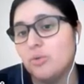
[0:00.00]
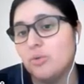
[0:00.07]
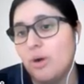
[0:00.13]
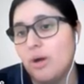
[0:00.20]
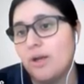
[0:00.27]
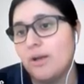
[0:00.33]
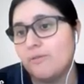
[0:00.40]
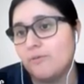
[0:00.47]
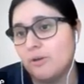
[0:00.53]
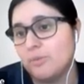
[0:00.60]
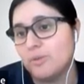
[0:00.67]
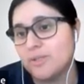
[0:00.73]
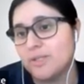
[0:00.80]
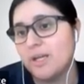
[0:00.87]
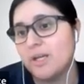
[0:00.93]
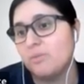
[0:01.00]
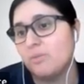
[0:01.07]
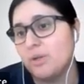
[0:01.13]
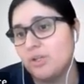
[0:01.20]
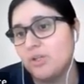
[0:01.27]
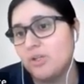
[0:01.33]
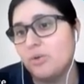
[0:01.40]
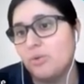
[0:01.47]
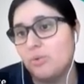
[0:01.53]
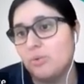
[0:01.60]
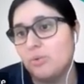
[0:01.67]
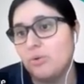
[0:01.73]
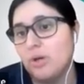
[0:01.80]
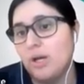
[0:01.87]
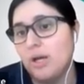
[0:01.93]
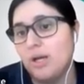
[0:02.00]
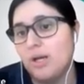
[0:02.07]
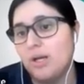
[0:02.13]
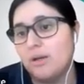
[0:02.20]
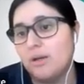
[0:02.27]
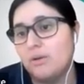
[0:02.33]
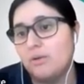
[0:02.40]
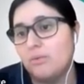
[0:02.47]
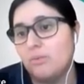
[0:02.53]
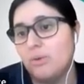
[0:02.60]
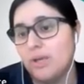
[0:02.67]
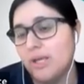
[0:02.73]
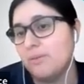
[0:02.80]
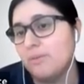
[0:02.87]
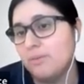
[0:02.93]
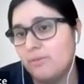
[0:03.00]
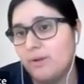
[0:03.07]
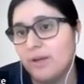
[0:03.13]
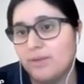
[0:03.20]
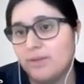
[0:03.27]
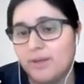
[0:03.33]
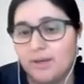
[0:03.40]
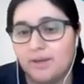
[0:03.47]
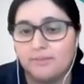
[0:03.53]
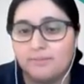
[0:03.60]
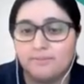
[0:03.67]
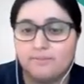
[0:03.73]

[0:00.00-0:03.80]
want a FERPA signed we do uh, we can provide that